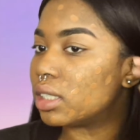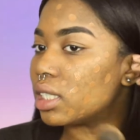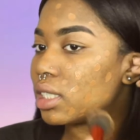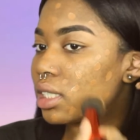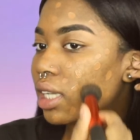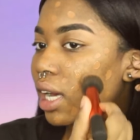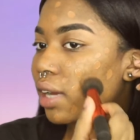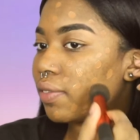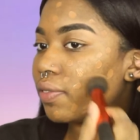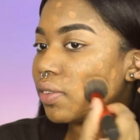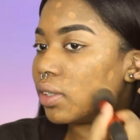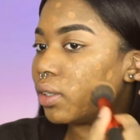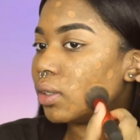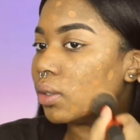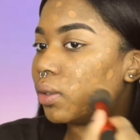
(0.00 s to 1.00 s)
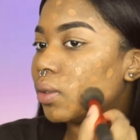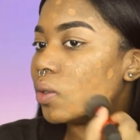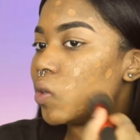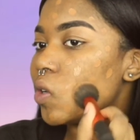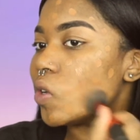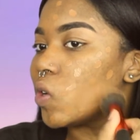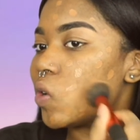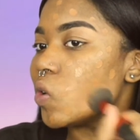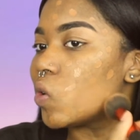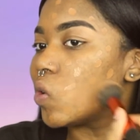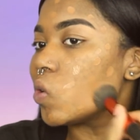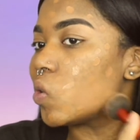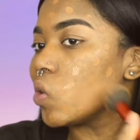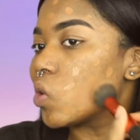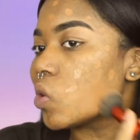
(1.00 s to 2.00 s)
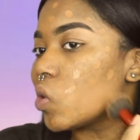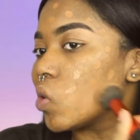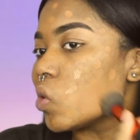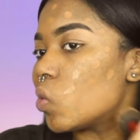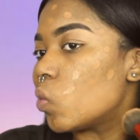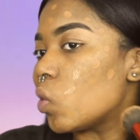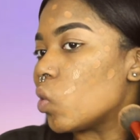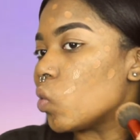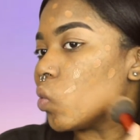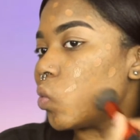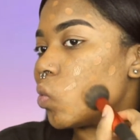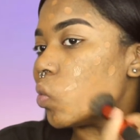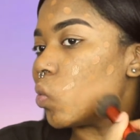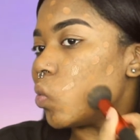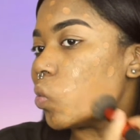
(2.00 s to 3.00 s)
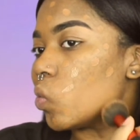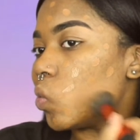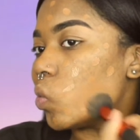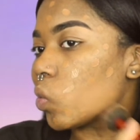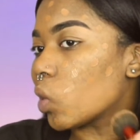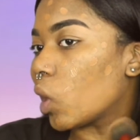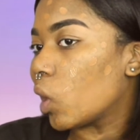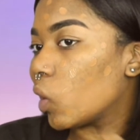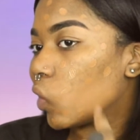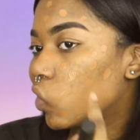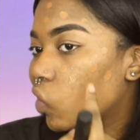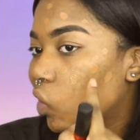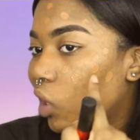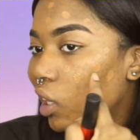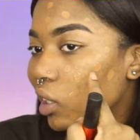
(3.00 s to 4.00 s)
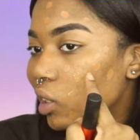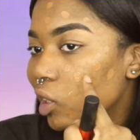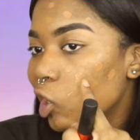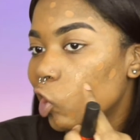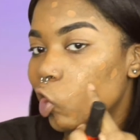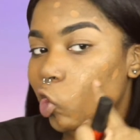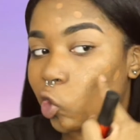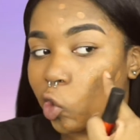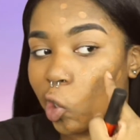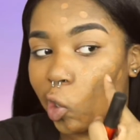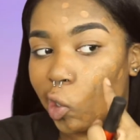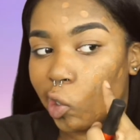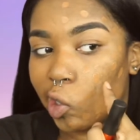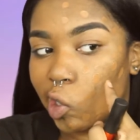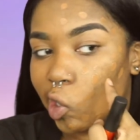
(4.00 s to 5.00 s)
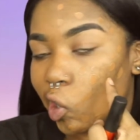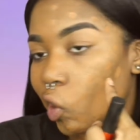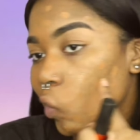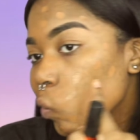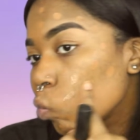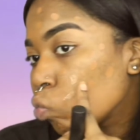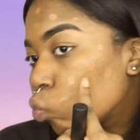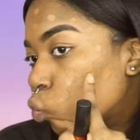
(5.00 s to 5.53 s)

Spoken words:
does not feel, whoa. Okay, so like look at this scarring here.